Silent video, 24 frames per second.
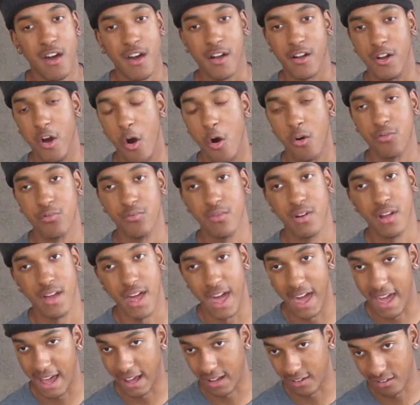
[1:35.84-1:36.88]
go
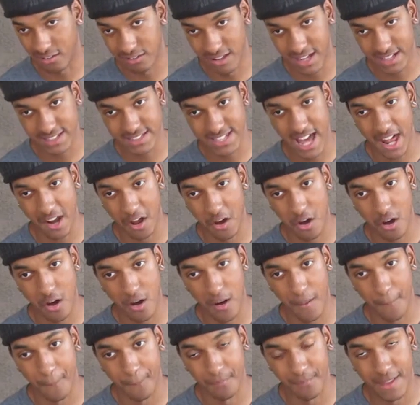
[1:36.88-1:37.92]
and click that
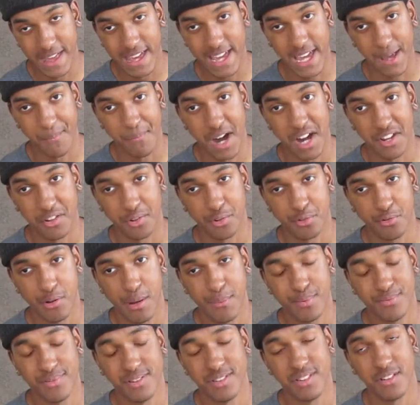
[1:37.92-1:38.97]
link in my
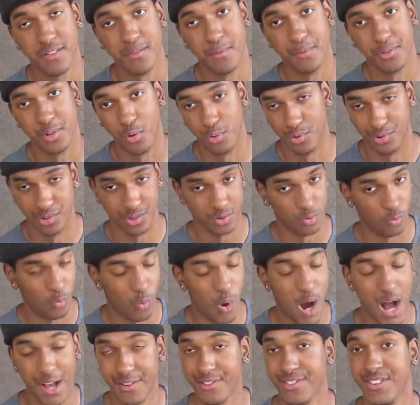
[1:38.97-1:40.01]
description to just
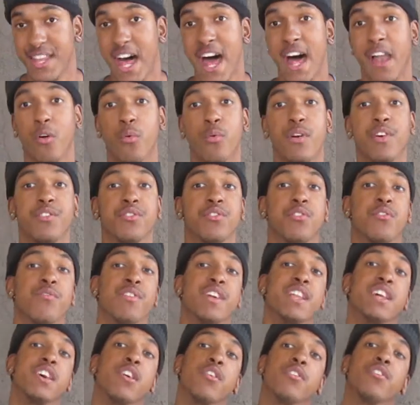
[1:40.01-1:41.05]
watch that original
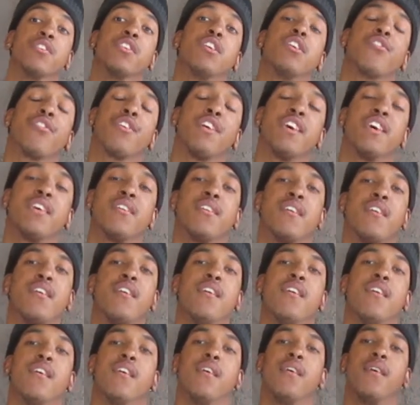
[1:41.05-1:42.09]
video, you know what I'm saying?
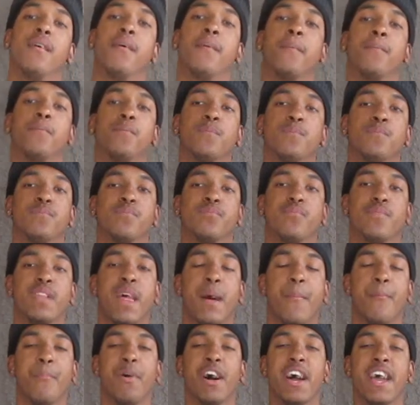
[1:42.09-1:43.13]

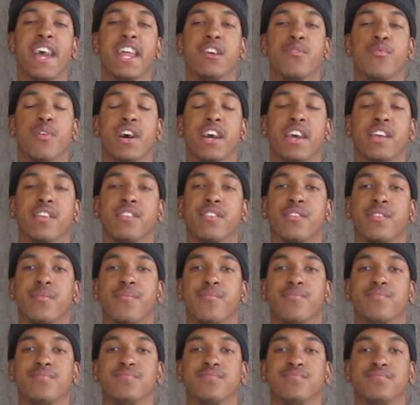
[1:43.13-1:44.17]
But anyways,
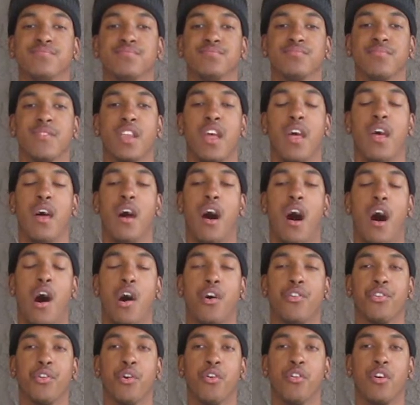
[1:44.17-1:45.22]

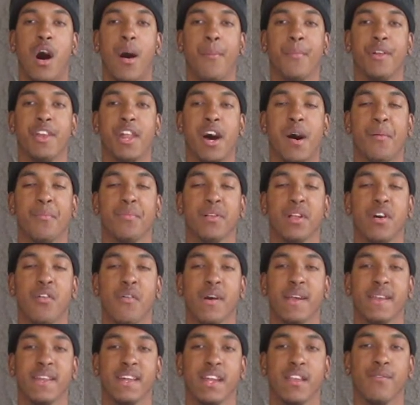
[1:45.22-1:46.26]
also comment down below
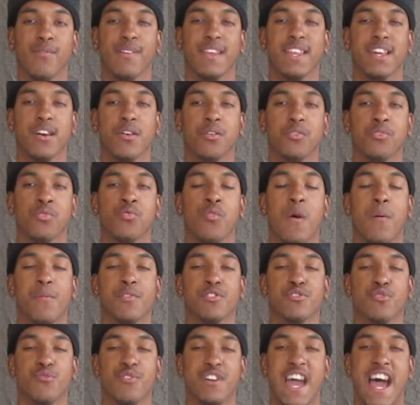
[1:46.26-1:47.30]
any other videos you want
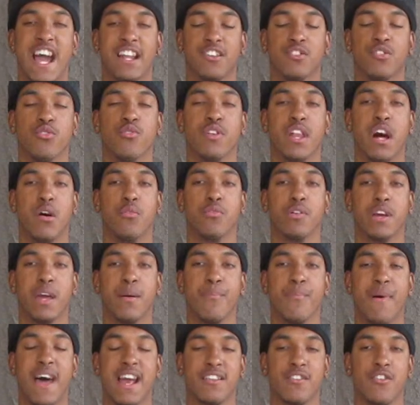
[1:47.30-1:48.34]
me to react to, and I'll
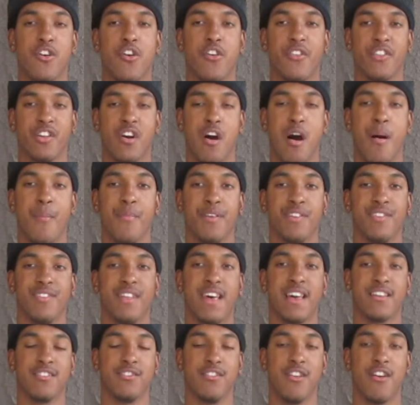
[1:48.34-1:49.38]
get back to y'all in the comment
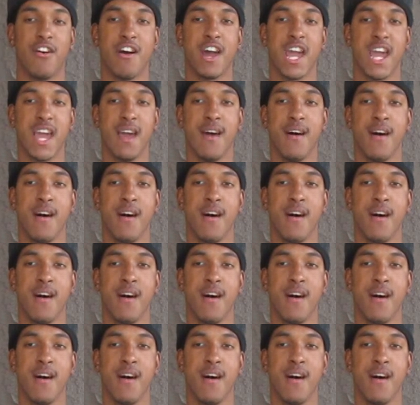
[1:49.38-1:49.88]
section, alright?